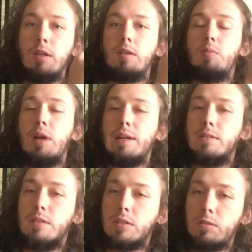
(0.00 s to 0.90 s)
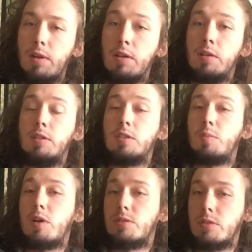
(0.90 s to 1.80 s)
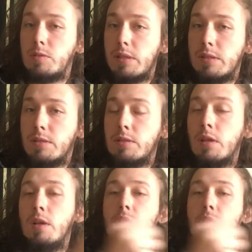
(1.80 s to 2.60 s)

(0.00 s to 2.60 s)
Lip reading: to practicing surrender in small situations.